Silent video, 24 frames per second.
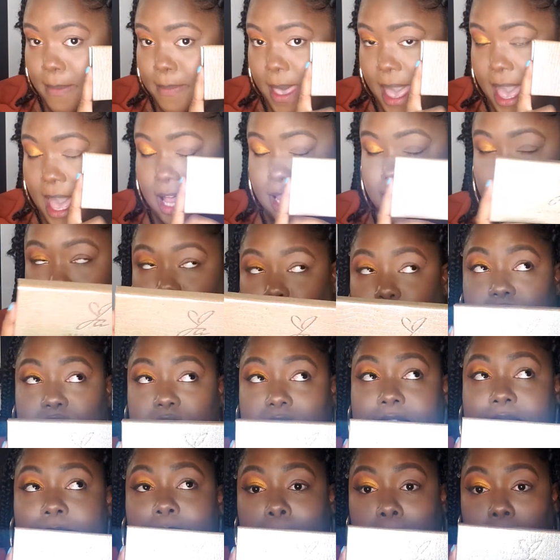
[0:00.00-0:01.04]
palette, which
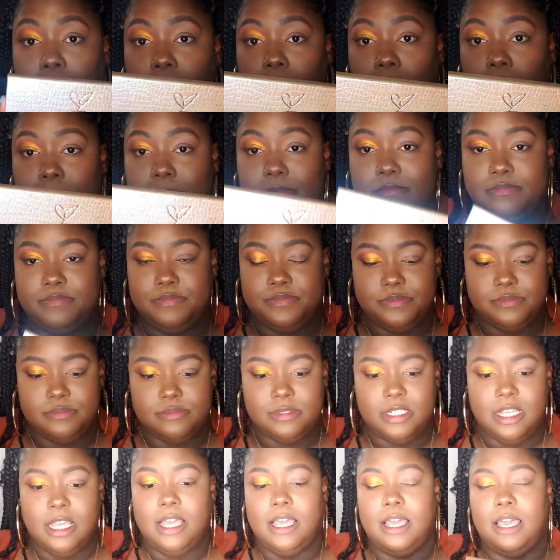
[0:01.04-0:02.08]
is Bomb.
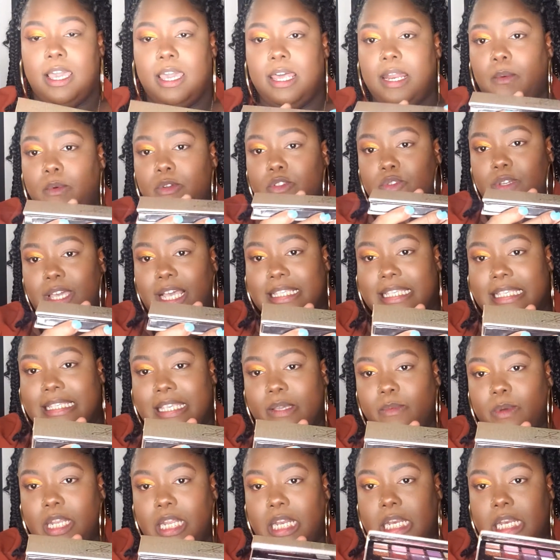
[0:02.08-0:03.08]
And I want you guys to see what it